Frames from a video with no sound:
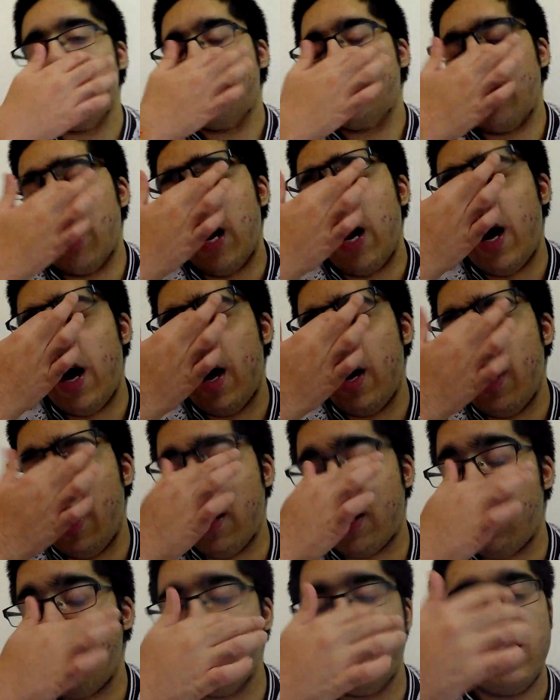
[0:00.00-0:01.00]
Yeah, I
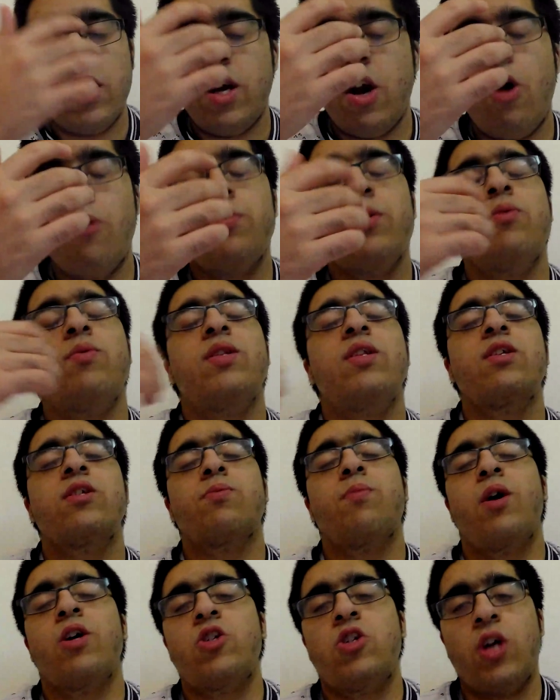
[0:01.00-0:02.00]
can't really help you with this
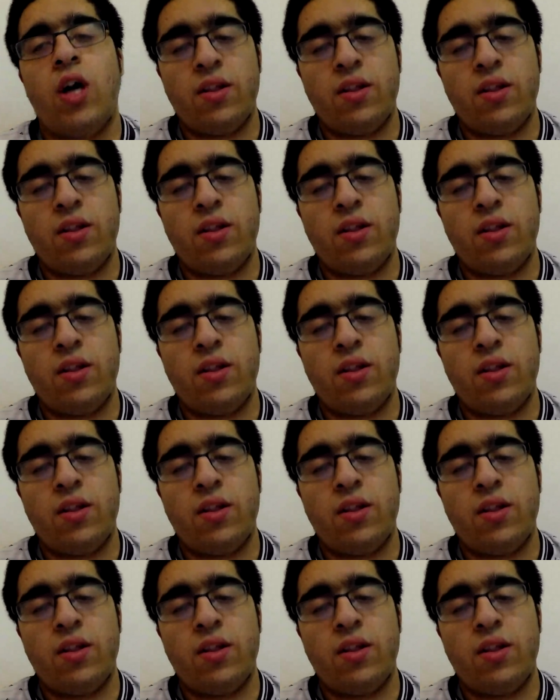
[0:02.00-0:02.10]
much.